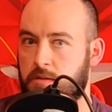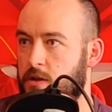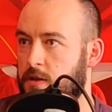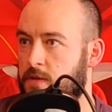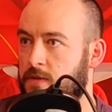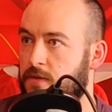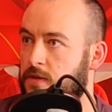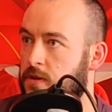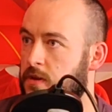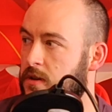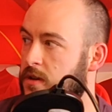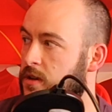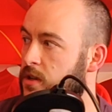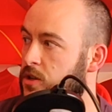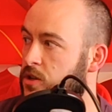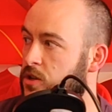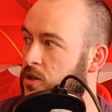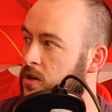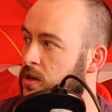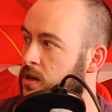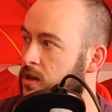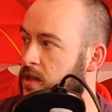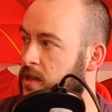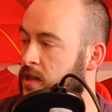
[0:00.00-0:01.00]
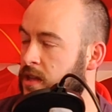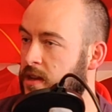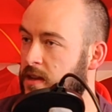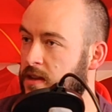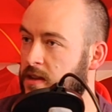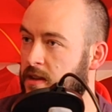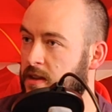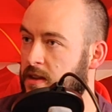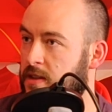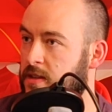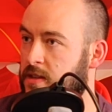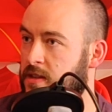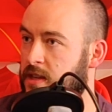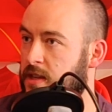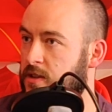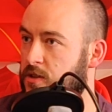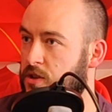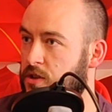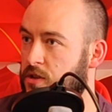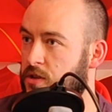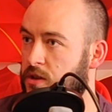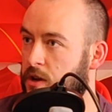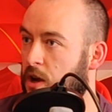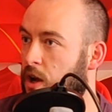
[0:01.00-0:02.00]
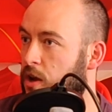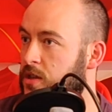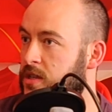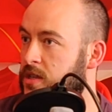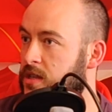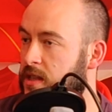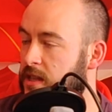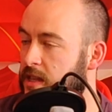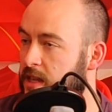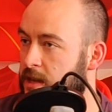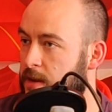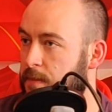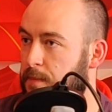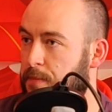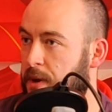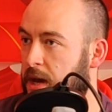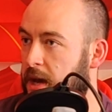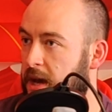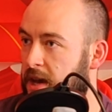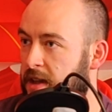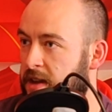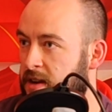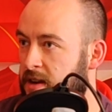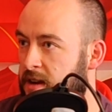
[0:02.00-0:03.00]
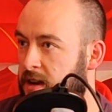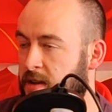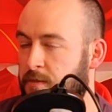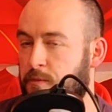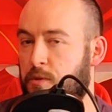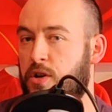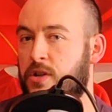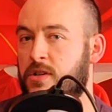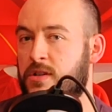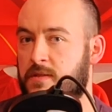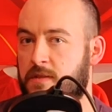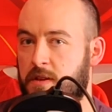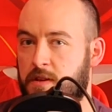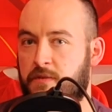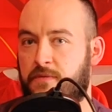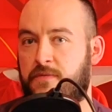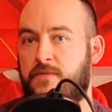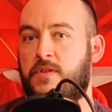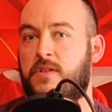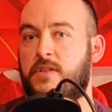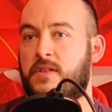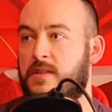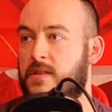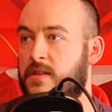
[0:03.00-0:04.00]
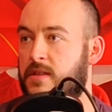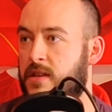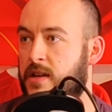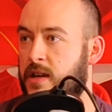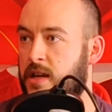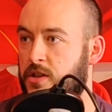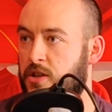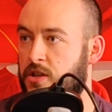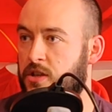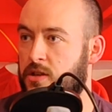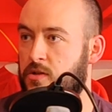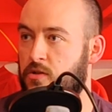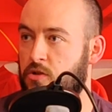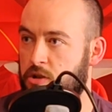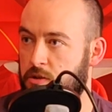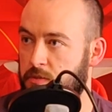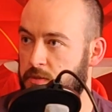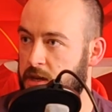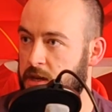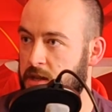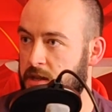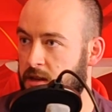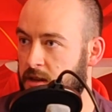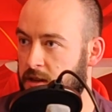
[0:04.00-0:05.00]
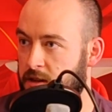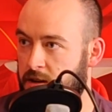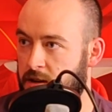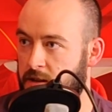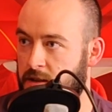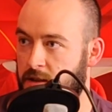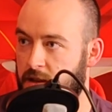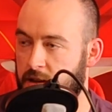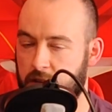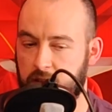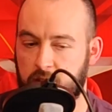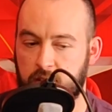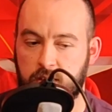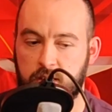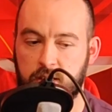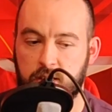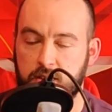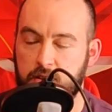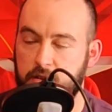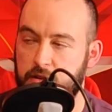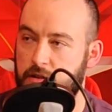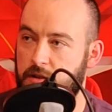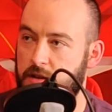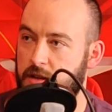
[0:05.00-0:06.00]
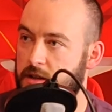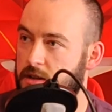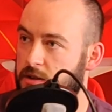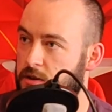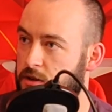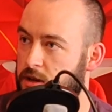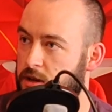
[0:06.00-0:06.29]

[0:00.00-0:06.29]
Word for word: Just fucking enjoy it, like, and that's it's it. like just constantly comparing, and because of fucking the age of social media and, and well, all,